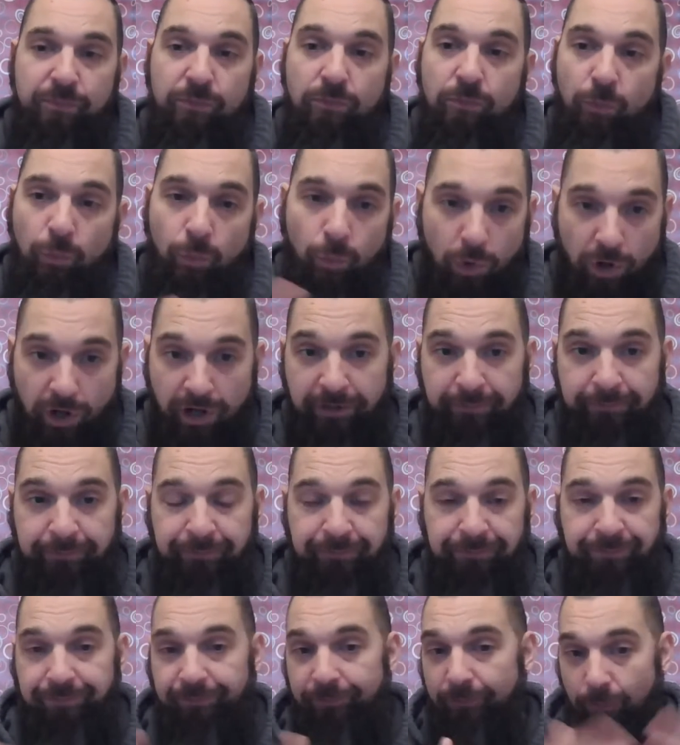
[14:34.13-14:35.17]

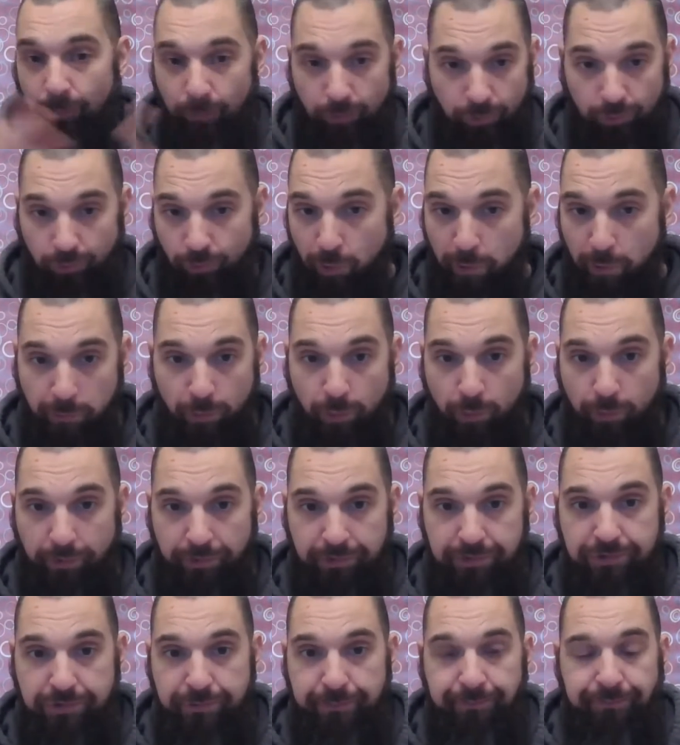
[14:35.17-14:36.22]
One, group
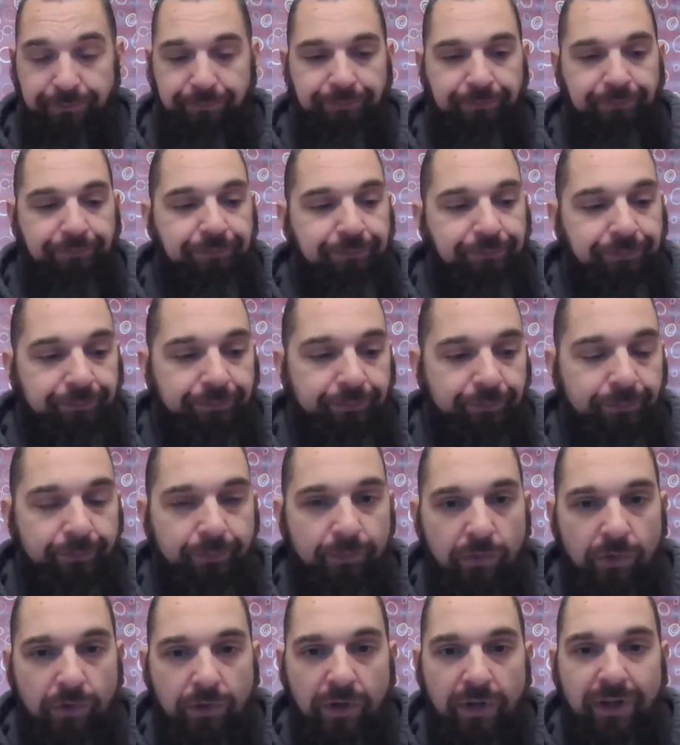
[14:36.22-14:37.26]
rules,
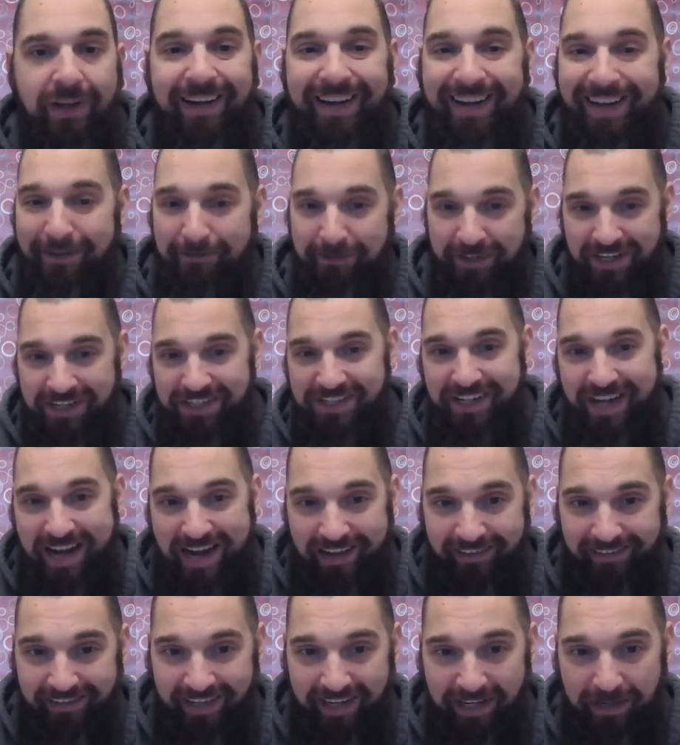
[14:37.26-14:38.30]

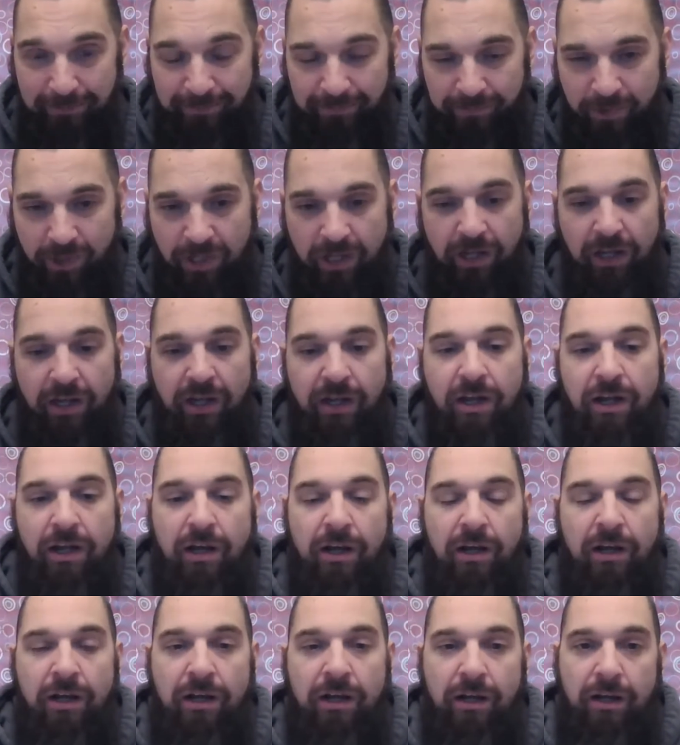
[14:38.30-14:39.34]
confidentiality.
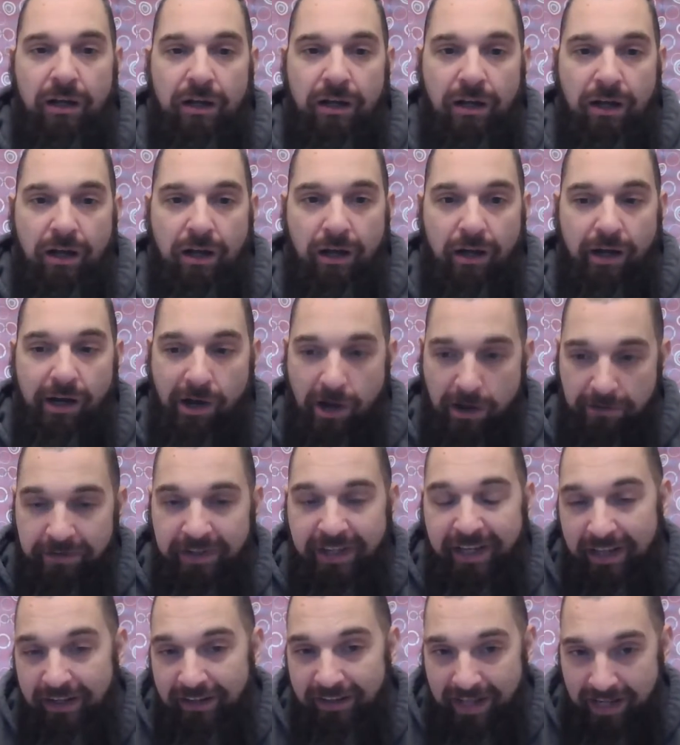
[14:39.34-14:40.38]
I often
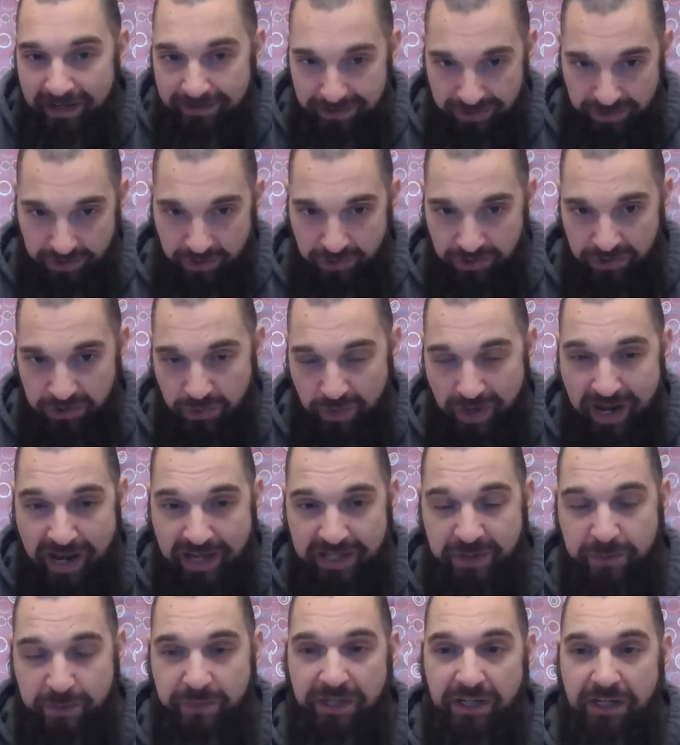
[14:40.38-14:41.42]
get a lot of students who
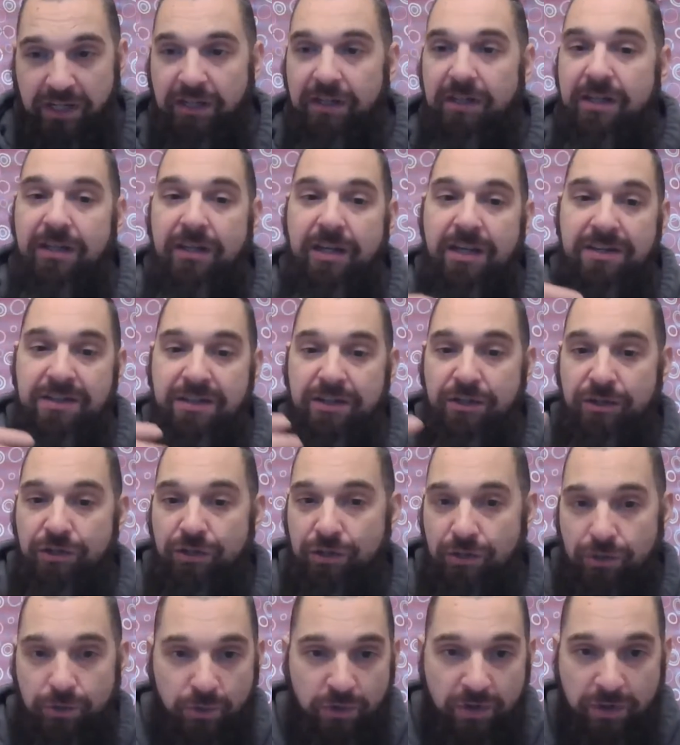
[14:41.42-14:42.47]
ask me, is it
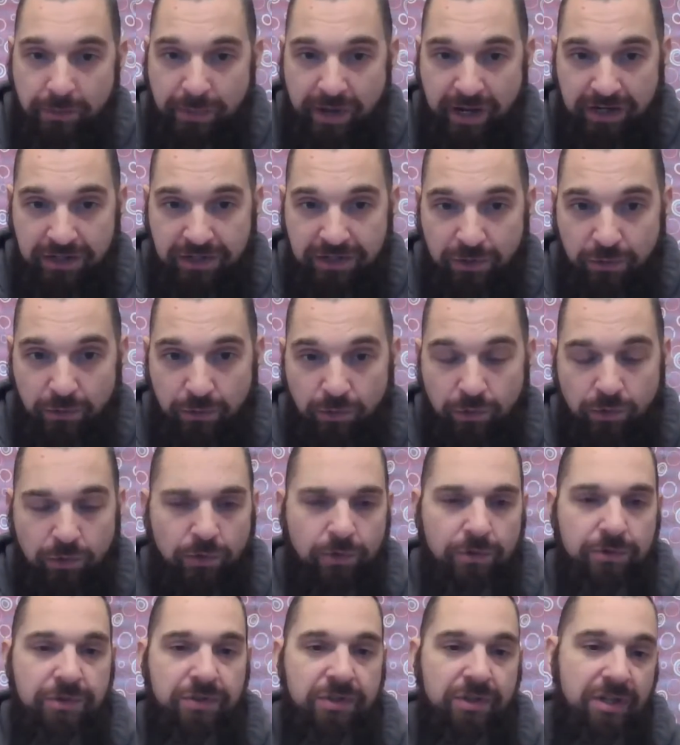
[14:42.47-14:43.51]
you that makes the
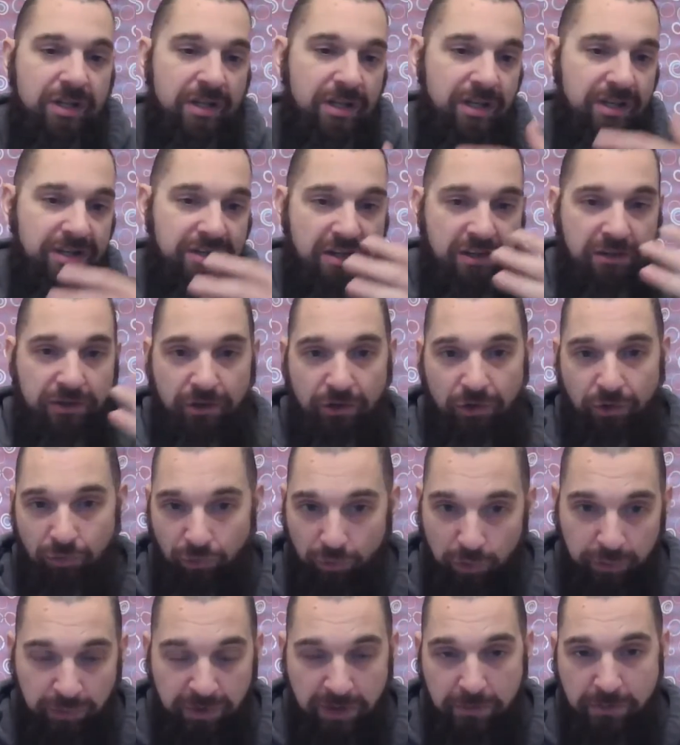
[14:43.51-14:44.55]
rules? Is it the
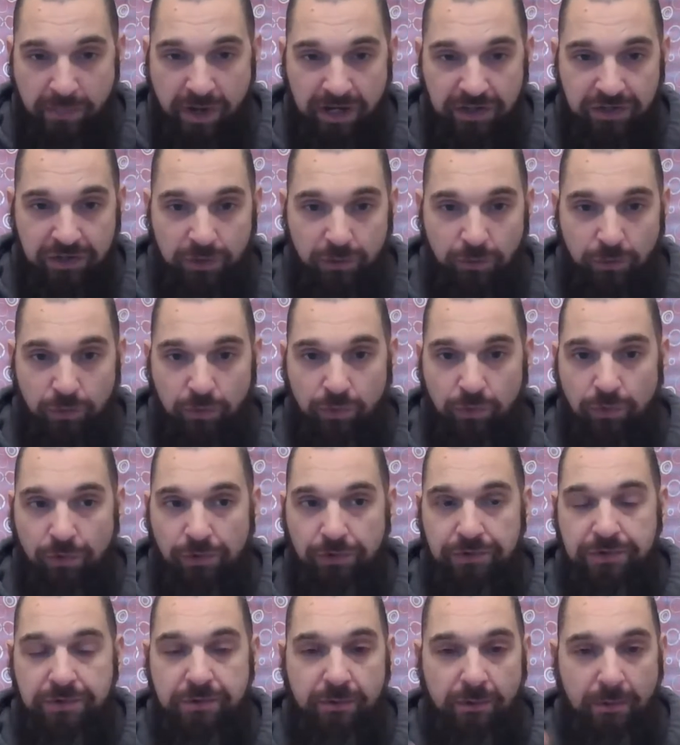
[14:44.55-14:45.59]
group that makes the
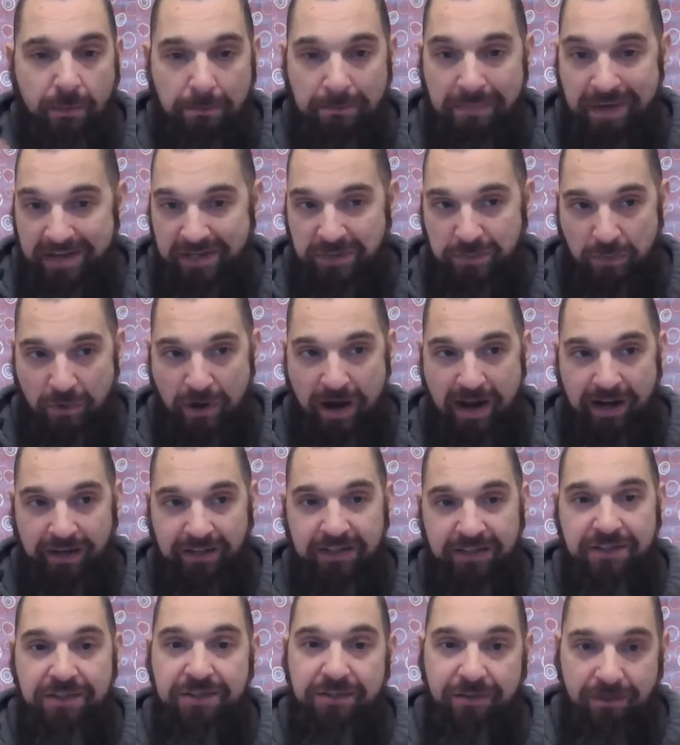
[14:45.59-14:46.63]
rules? Best
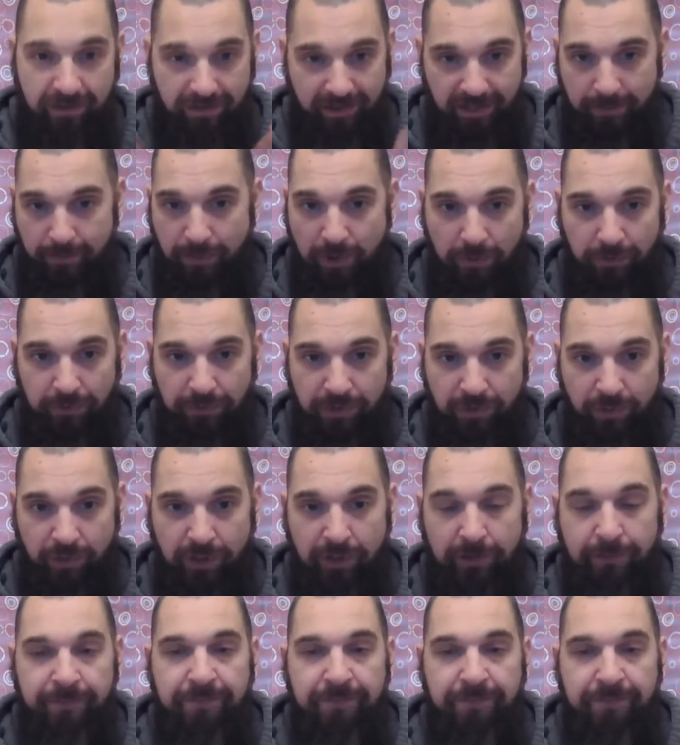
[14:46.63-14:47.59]
practice, you both do it.